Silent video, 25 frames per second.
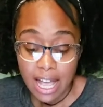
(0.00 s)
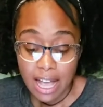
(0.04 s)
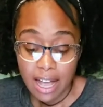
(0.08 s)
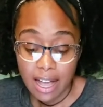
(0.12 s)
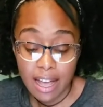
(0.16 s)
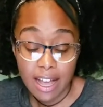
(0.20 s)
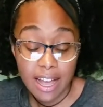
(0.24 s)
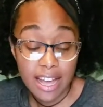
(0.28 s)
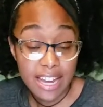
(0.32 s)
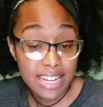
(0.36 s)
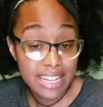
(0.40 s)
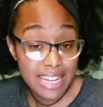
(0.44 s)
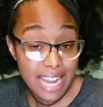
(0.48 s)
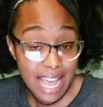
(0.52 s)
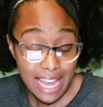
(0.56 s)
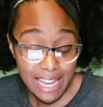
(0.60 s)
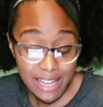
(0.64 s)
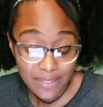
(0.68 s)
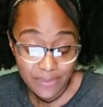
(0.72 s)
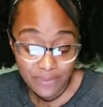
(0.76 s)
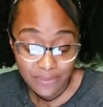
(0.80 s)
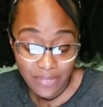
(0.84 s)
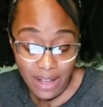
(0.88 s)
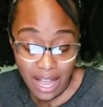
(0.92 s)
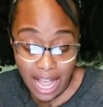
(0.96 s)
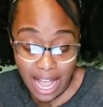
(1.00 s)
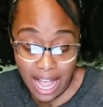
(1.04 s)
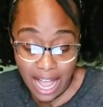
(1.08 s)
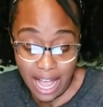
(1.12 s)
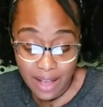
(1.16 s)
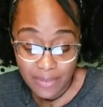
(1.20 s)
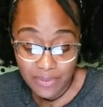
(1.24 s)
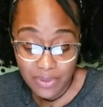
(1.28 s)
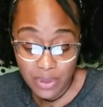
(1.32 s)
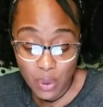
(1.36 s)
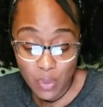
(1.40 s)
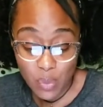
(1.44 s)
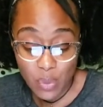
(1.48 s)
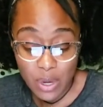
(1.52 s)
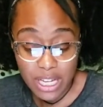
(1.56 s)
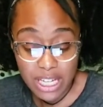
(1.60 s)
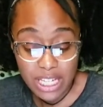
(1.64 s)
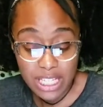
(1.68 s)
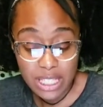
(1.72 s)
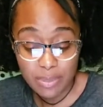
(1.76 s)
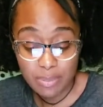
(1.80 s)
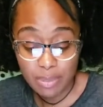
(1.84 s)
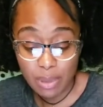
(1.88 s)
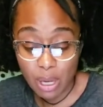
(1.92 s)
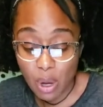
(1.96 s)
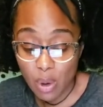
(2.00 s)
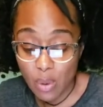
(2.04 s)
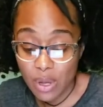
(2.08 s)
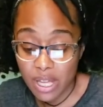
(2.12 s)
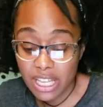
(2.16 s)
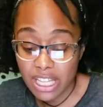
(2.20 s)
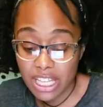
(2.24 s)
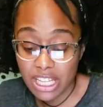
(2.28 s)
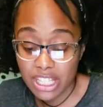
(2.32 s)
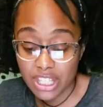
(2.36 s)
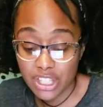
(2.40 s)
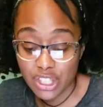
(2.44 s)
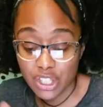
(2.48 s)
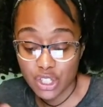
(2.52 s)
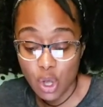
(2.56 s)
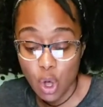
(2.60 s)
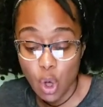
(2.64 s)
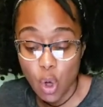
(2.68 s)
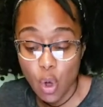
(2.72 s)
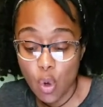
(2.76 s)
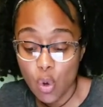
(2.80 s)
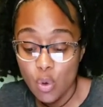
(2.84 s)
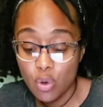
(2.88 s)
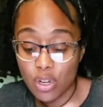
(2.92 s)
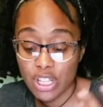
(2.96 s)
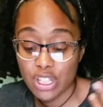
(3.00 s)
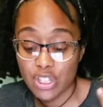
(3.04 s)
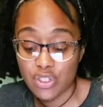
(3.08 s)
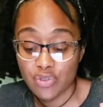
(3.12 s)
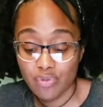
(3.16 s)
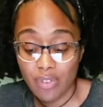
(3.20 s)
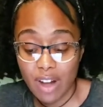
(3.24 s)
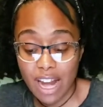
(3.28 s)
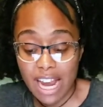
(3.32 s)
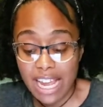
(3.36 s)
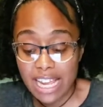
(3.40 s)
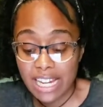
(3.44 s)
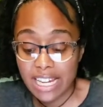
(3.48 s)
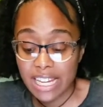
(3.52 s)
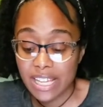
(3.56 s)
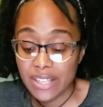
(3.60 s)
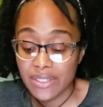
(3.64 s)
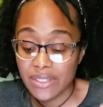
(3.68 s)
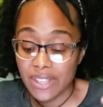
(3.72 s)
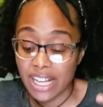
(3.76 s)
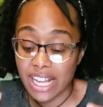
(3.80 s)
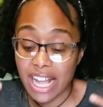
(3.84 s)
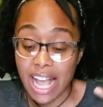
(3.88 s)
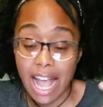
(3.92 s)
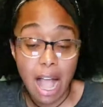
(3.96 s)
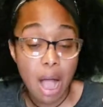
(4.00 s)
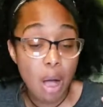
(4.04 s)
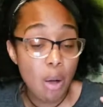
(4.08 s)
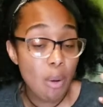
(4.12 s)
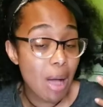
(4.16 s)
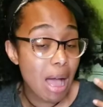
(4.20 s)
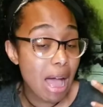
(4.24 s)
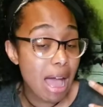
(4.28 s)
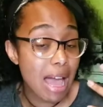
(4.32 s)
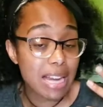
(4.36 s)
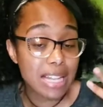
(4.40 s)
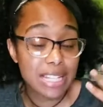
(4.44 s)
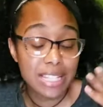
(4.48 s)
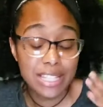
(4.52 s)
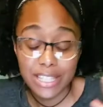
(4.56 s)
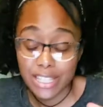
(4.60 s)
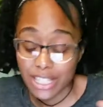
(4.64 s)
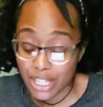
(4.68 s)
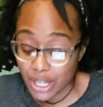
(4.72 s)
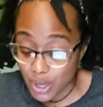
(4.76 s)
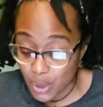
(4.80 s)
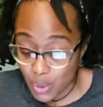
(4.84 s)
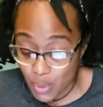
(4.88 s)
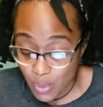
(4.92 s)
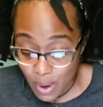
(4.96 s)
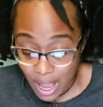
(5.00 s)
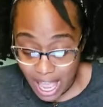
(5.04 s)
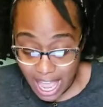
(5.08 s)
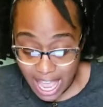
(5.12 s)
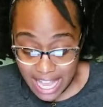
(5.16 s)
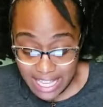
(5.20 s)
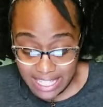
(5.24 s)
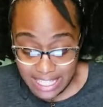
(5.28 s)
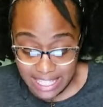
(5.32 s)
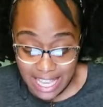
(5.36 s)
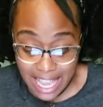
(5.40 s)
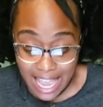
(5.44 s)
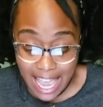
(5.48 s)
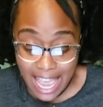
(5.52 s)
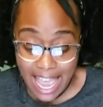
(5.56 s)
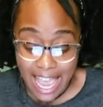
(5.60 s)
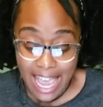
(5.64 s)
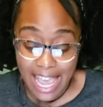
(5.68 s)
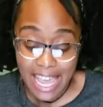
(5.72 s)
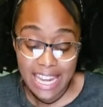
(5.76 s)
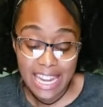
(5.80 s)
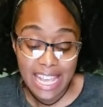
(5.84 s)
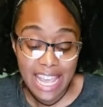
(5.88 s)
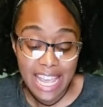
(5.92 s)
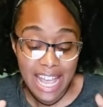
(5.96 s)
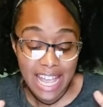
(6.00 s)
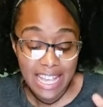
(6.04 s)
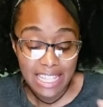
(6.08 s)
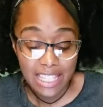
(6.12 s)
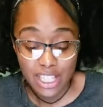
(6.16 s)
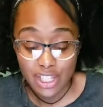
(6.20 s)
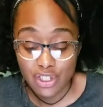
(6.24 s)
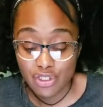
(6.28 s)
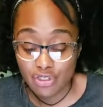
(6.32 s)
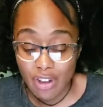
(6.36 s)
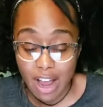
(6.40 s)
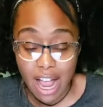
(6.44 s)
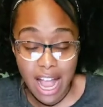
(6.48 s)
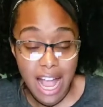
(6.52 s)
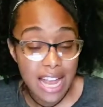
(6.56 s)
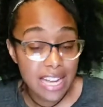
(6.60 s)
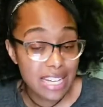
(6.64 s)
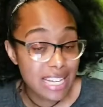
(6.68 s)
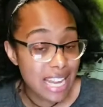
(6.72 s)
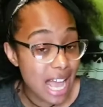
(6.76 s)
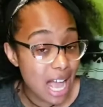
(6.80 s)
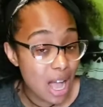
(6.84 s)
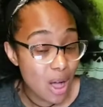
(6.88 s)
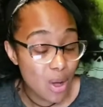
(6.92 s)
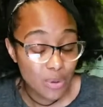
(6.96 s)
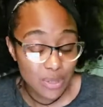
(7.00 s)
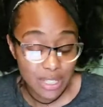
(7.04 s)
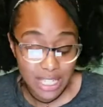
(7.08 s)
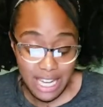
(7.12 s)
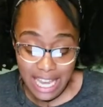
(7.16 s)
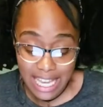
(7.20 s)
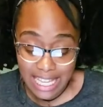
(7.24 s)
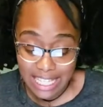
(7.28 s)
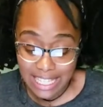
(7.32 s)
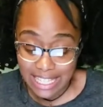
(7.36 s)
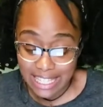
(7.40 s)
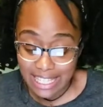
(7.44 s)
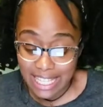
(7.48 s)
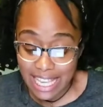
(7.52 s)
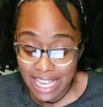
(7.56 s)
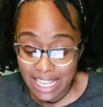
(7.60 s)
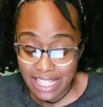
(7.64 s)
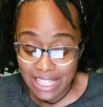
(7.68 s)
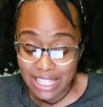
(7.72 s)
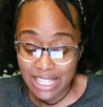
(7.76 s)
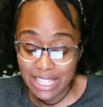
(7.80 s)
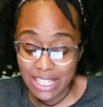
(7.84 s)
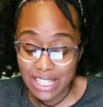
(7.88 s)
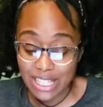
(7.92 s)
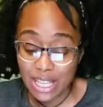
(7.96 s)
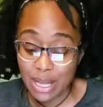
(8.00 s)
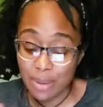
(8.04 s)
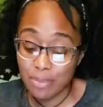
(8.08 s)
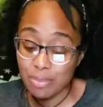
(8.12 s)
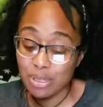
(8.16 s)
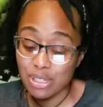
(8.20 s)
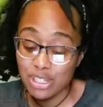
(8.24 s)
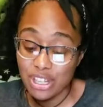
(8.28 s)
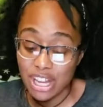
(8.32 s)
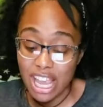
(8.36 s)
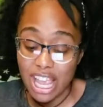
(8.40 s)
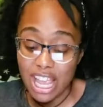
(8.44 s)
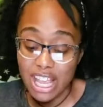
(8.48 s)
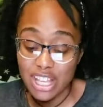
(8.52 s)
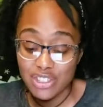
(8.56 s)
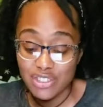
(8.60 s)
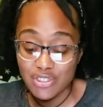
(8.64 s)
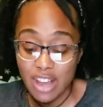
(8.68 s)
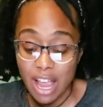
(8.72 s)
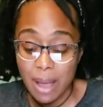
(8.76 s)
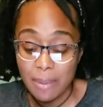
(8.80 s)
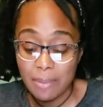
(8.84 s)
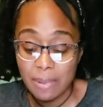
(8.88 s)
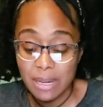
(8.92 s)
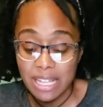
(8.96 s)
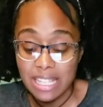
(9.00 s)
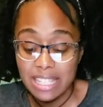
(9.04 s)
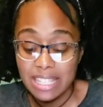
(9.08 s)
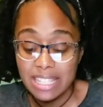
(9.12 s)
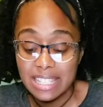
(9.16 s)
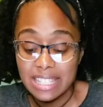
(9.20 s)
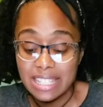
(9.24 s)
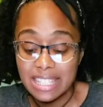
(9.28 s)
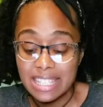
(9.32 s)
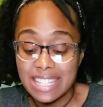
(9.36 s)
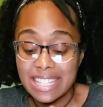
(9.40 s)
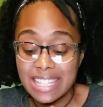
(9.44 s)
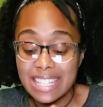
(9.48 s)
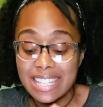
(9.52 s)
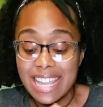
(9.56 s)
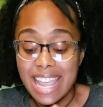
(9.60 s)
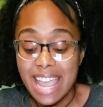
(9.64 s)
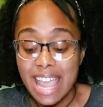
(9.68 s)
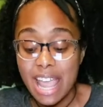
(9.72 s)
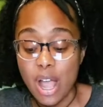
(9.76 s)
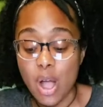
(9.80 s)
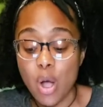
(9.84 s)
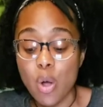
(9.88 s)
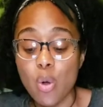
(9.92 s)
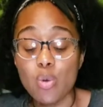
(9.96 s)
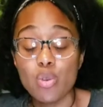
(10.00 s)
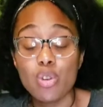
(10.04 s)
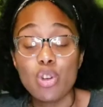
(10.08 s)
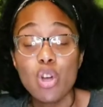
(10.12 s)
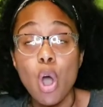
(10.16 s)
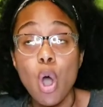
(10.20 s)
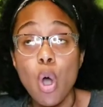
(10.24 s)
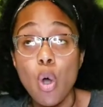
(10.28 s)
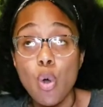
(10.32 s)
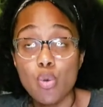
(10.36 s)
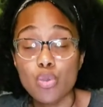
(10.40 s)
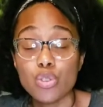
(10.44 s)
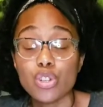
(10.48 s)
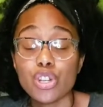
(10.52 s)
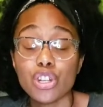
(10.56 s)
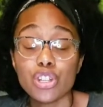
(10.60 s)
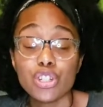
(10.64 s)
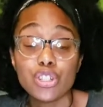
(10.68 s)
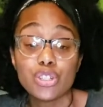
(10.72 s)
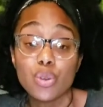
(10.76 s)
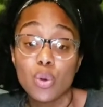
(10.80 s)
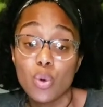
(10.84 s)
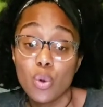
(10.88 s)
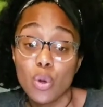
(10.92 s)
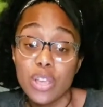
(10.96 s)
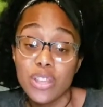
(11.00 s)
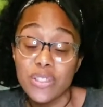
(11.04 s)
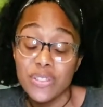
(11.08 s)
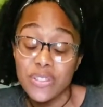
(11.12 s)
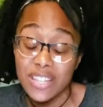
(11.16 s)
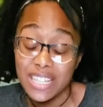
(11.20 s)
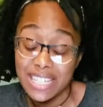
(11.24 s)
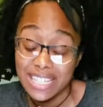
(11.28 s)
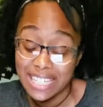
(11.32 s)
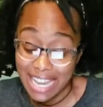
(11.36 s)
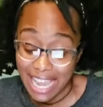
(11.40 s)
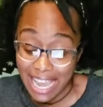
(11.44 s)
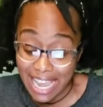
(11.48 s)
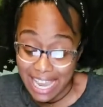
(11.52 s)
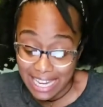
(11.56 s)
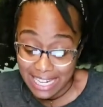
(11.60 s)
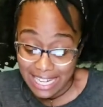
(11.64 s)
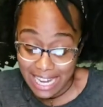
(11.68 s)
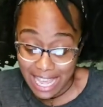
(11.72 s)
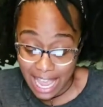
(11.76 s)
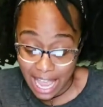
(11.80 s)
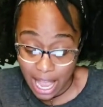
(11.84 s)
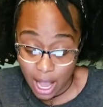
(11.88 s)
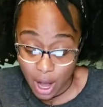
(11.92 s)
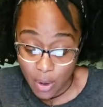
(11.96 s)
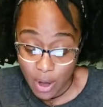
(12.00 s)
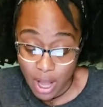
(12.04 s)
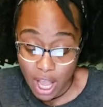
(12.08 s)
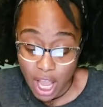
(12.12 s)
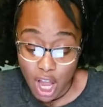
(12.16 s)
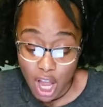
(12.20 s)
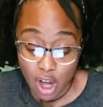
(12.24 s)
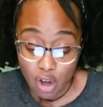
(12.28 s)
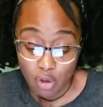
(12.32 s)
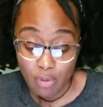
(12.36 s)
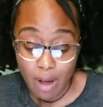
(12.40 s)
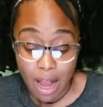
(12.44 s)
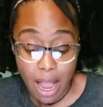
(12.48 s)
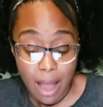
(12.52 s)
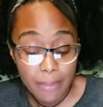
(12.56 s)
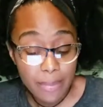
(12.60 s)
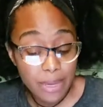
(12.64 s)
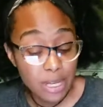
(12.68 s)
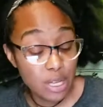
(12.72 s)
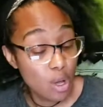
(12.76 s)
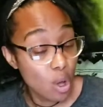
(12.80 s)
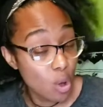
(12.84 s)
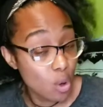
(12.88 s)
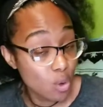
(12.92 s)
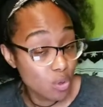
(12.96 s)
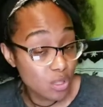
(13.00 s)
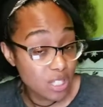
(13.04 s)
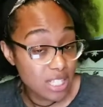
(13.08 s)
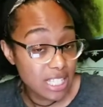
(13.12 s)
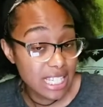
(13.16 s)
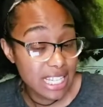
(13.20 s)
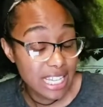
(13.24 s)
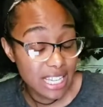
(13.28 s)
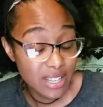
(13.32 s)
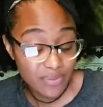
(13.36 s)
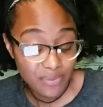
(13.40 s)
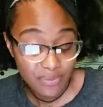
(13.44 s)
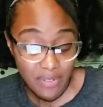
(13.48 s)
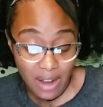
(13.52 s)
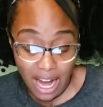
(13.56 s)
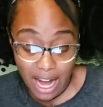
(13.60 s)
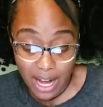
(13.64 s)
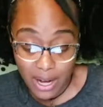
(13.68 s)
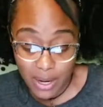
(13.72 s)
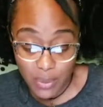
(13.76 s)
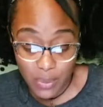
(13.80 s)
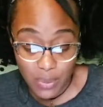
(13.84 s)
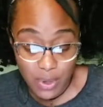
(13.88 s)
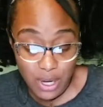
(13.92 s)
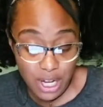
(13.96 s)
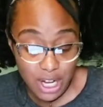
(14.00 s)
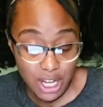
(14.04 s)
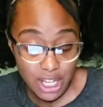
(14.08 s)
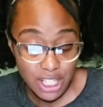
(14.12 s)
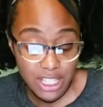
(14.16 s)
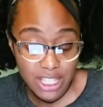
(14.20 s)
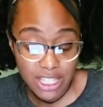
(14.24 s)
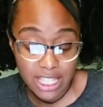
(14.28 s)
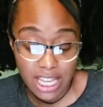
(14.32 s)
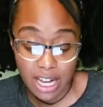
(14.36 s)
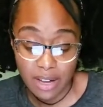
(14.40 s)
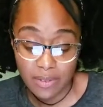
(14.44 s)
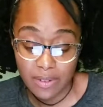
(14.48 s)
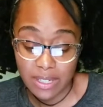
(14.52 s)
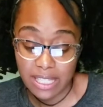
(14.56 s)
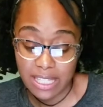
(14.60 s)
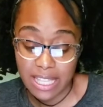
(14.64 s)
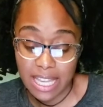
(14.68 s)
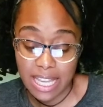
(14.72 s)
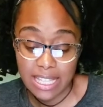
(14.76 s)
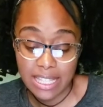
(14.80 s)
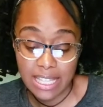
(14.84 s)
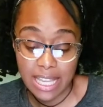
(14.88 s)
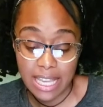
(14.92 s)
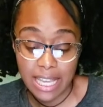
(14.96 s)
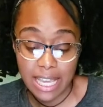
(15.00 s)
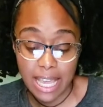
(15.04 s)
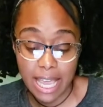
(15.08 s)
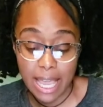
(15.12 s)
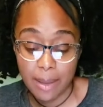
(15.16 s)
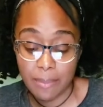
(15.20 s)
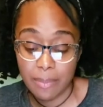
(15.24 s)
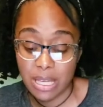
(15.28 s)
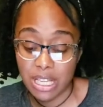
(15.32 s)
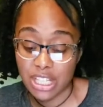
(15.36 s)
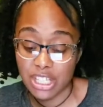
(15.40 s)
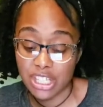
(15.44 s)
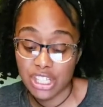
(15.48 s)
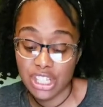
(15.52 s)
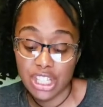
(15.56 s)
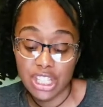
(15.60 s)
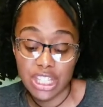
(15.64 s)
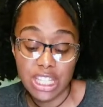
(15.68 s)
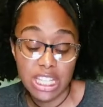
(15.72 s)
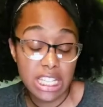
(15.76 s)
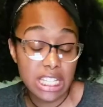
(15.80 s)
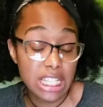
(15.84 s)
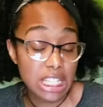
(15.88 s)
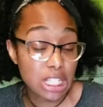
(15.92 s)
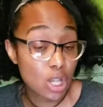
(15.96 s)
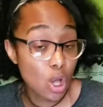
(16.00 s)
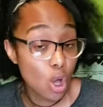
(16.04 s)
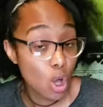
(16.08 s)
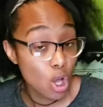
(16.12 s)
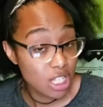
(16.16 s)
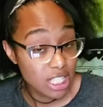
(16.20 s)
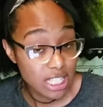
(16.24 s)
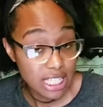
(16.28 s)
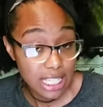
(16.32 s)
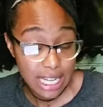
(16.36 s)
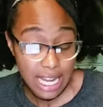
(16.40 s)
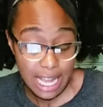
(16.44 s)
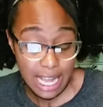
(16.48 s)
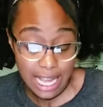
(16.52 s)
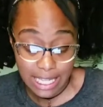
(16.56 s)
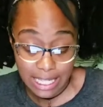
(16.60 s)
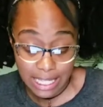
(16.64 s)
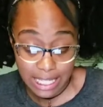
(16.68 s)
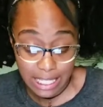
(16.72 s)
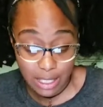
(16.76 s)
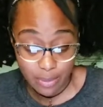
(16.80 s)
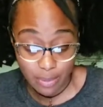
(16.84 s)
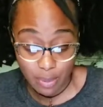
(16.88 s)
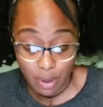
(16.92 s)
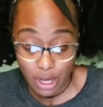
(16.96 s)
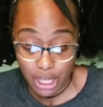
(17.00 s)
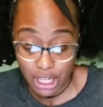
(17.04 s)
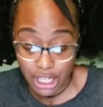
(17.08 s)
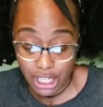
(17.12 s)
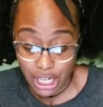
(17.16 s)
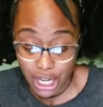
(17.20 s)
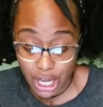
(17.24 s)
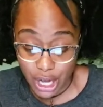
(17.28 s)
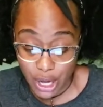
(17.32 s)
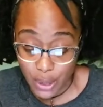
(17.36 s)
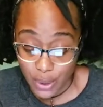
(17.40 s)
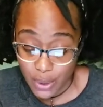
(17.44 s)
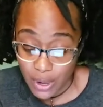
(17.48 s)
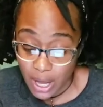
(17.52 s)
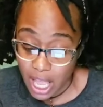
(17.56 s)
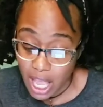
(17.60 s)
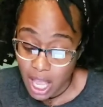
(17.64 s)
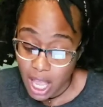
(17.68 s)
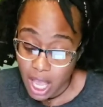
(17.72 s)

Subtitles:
Night five, the wind is blowing, it's cold, it's raining, the cowhide is still wet, and it hasn't dried out. Day six, the temperature has dropped and it's now colder during the day now. Robin goes to get firewood, Sarah stays at camp because she's exhausted at this point, you know.